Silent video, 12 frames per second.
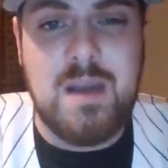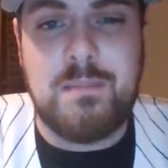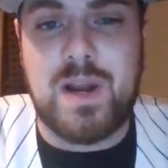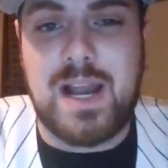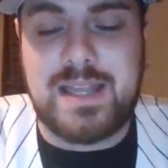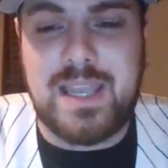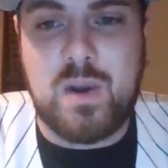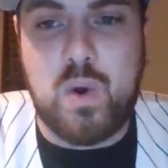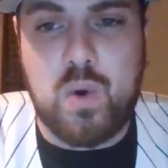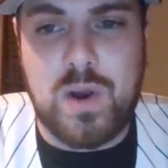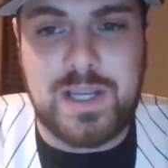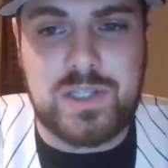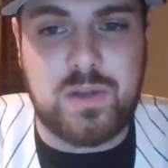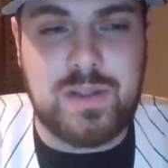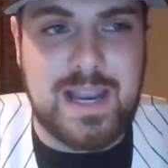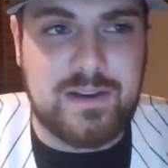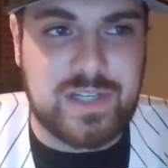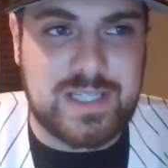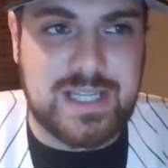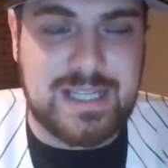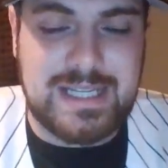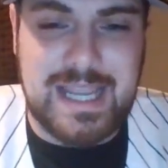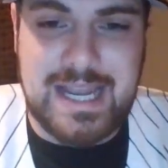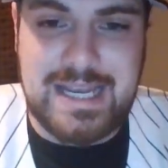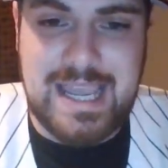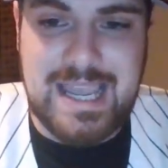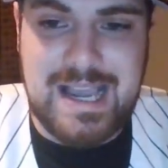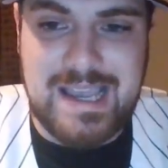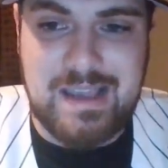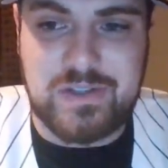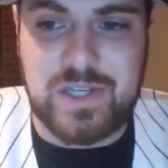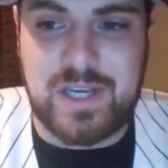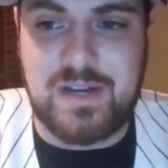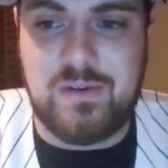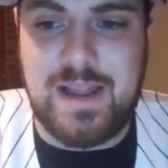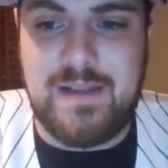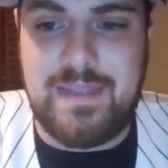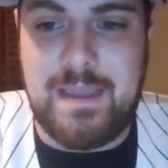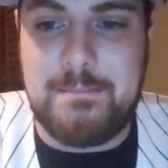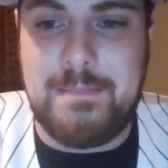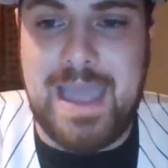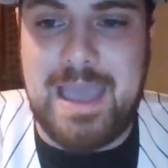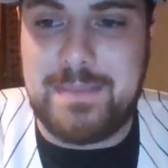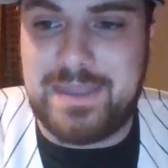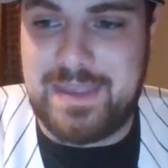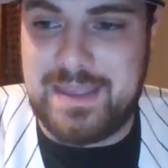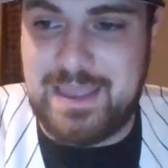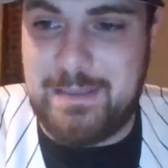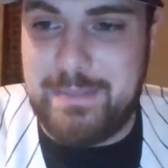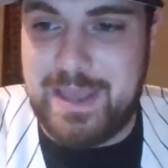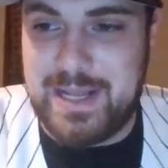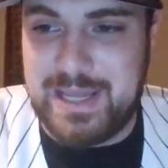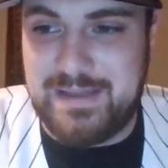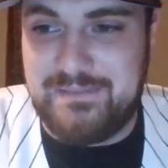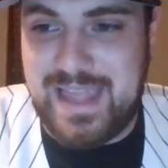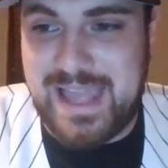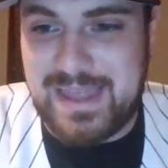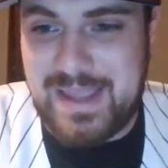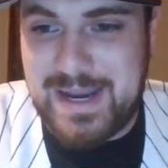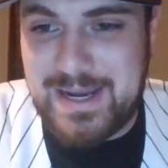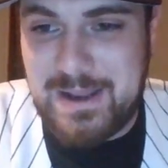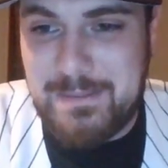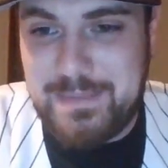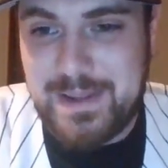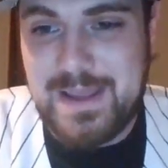But I think Jorge Soler just hit the 10-day IL, so you don't have that mammoth in the middle of that lineup.